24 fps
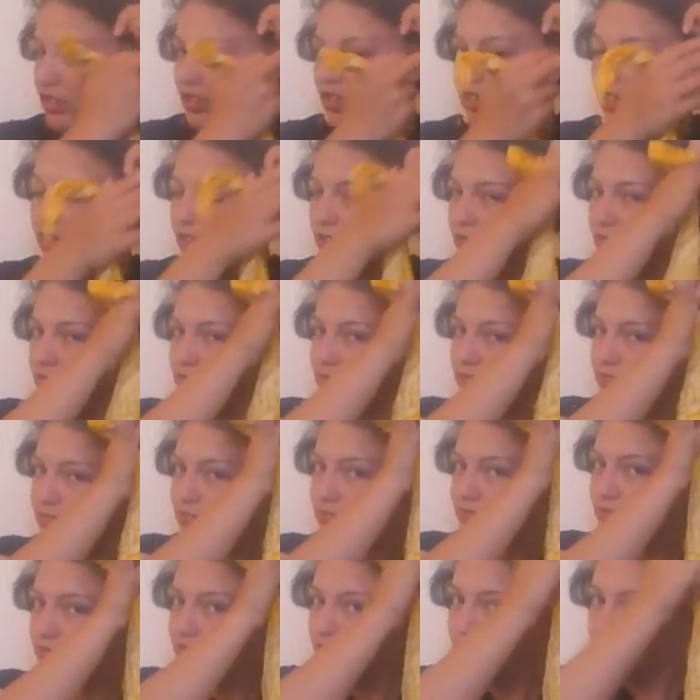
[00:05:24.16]
Now,
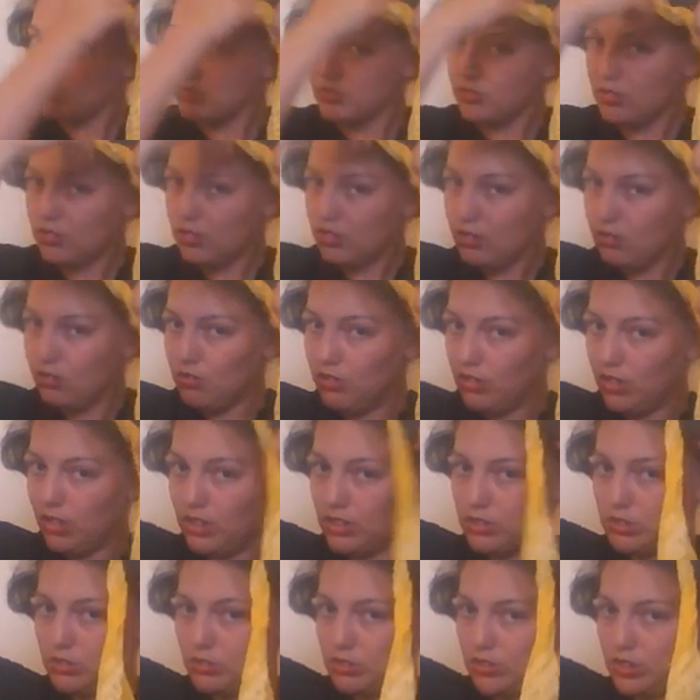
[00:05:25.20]
what I
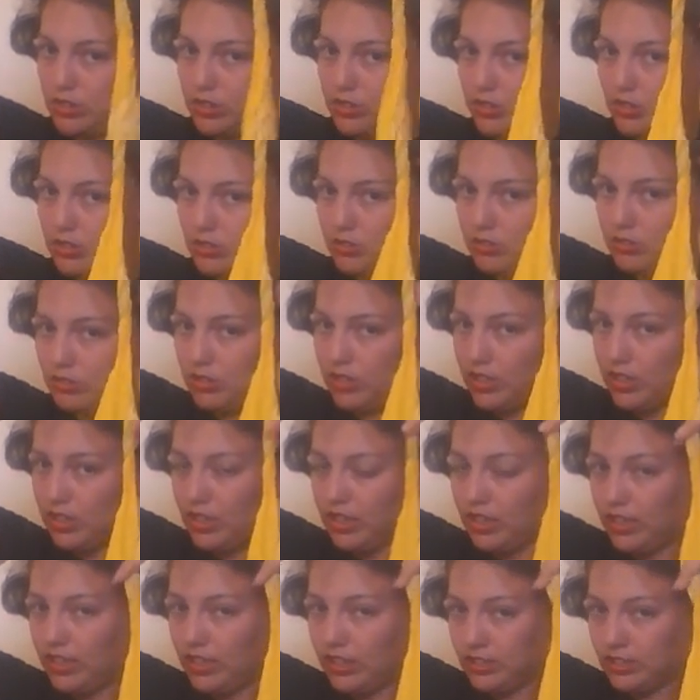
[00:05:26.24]
also want to do
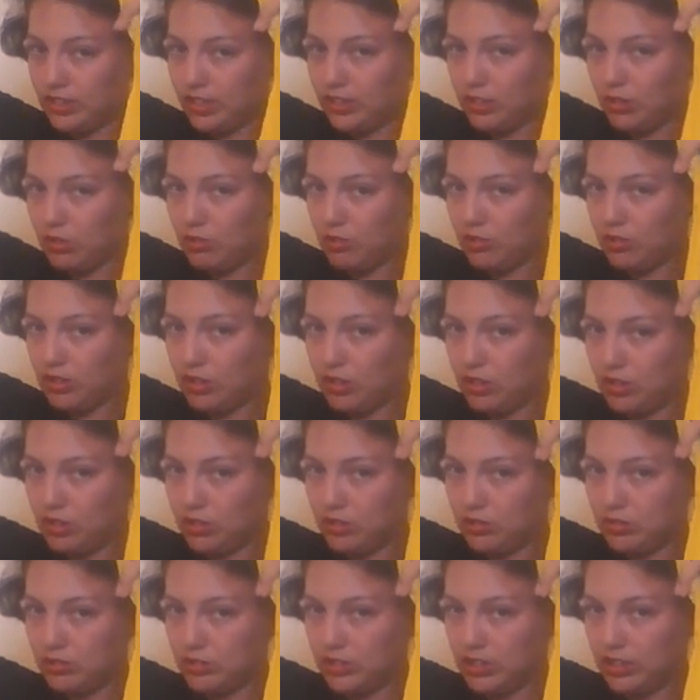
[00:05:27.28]
is I don't want to
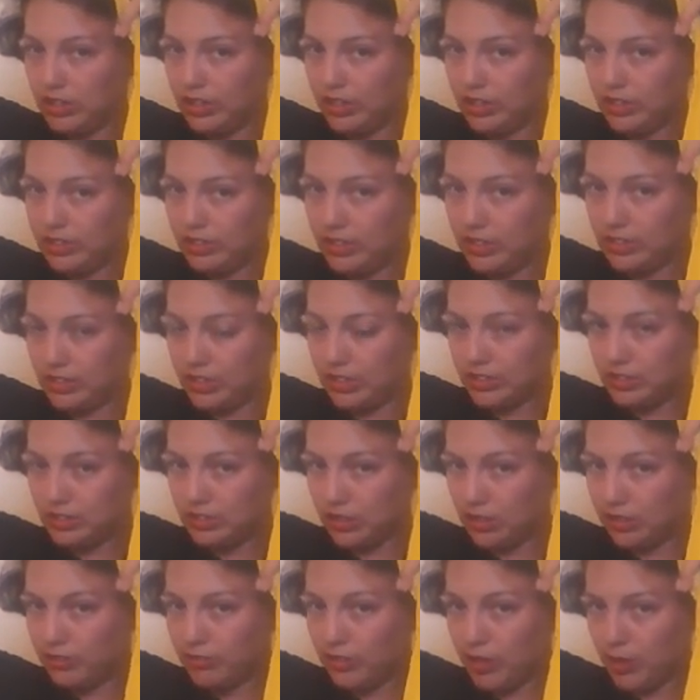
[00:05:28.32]
lose this as I
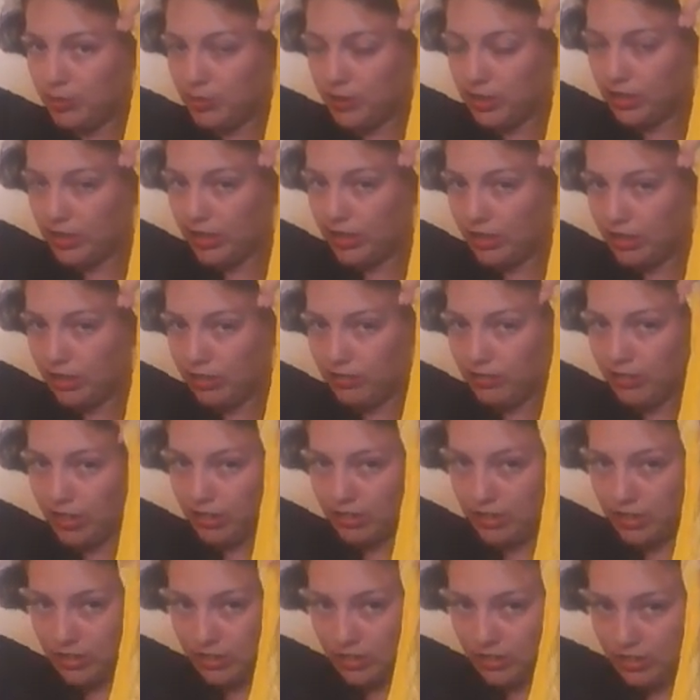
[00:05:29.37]
start wrapping the hair
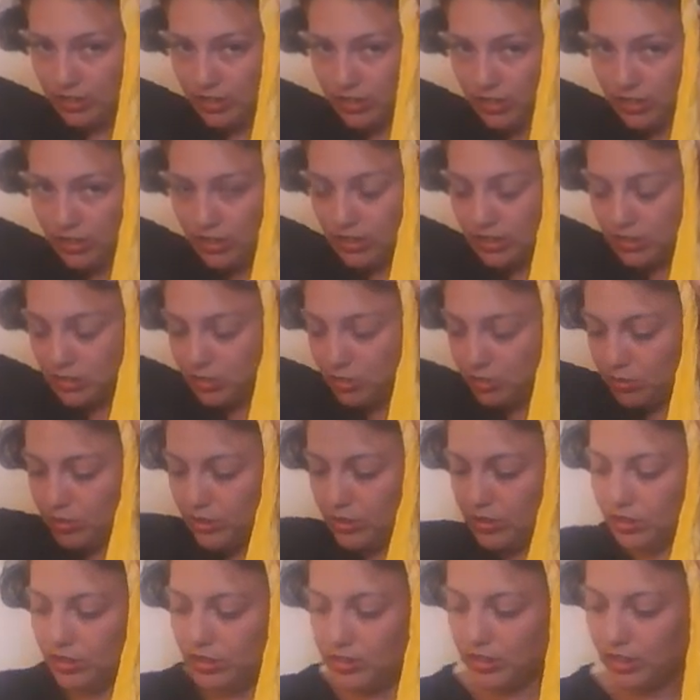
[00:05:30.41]
around it. So I'm
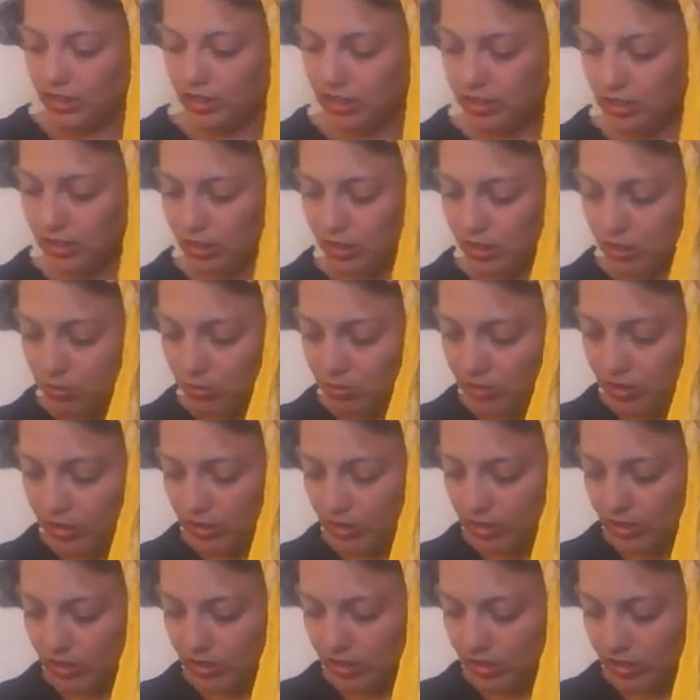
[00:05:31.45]
going to take another
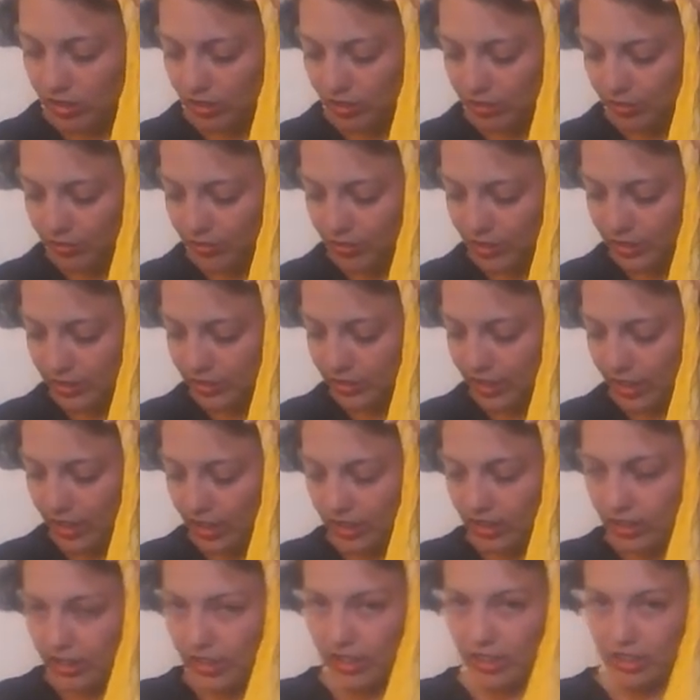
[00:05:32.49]
one of these
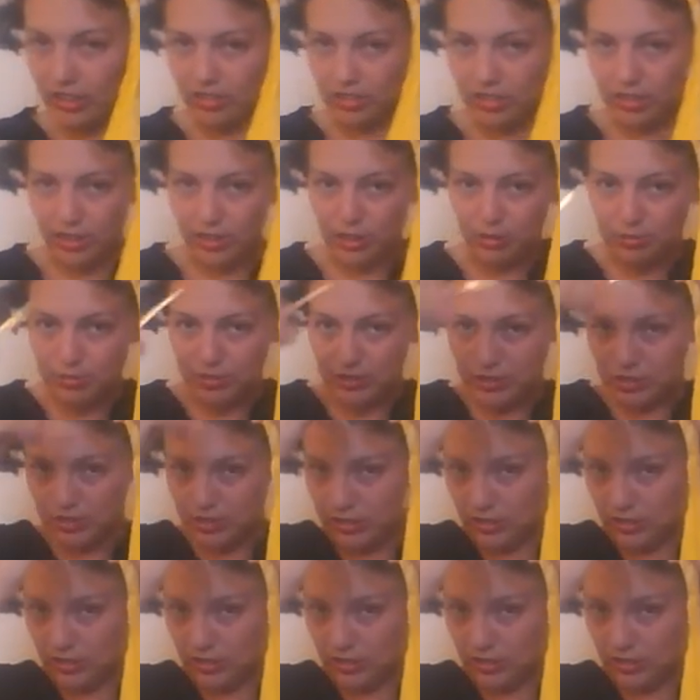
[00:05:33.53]
alligator clips,